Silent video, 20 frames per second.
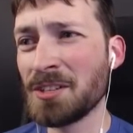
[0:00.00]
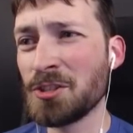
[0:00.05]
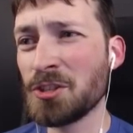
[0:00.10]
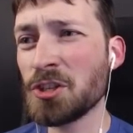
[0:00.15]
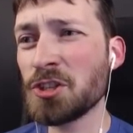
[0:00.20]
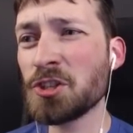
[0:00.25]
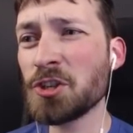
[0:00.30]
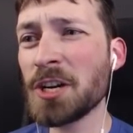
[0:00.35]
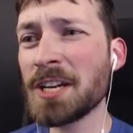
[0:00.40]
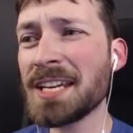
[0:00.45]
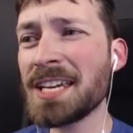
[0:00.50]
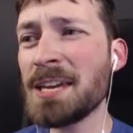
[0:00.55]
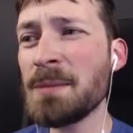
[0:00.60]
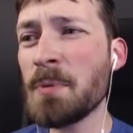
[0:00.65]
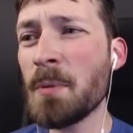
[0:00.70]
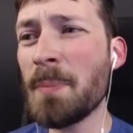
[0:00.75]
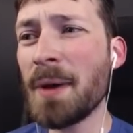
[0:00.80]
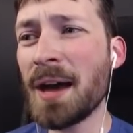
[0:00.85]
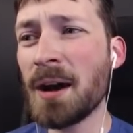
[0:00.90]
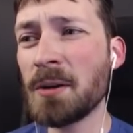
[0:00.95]
Just try to
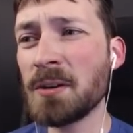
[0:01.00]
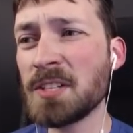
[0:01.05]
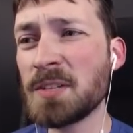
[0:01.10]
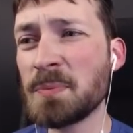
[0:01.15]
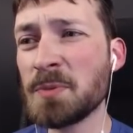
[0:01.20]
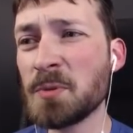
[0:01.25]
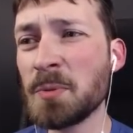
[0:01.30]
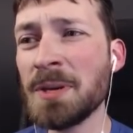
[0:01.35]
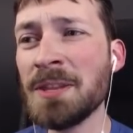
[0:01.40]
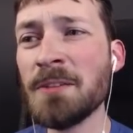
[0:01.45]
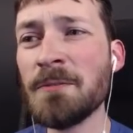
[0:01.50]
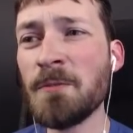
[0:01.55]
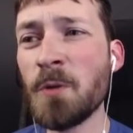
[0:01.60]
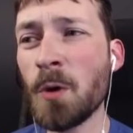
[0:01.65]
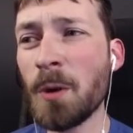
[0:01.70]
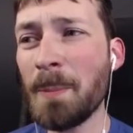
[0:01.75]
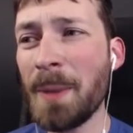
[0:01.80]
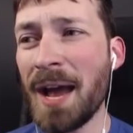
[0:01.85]
keep a balance between the four